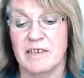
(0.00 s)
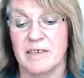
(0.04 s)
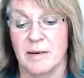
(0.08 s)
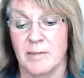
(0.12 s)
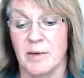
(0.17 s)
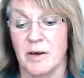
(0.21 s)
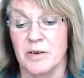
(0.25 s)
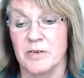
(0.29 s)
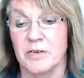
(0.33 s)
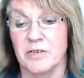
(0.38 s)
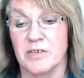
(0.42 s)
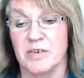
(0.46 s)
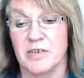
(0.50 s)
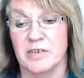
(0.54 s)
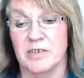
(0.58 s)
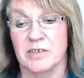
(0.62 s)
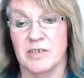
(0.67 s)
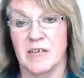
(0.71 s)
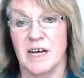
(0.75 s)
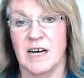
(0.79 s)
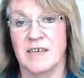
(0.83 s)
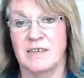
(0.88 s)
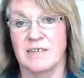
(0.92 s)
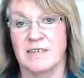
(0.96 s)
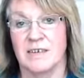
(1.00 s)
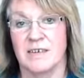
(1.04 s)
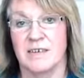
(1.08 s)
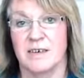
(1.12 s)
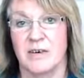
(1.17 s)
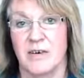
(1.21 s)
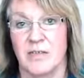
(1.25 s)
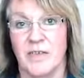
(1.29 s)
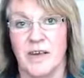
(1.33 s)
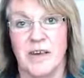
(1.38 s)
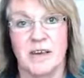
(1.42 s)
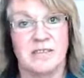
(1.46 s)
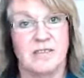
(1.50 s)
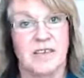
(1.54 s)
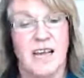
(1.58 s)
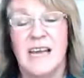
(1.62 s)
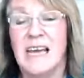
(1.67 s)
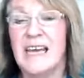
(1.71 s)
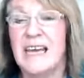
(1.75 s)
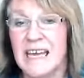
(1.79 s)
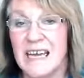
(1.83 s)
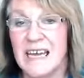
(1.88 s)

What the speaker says: I'm not using slides here on this.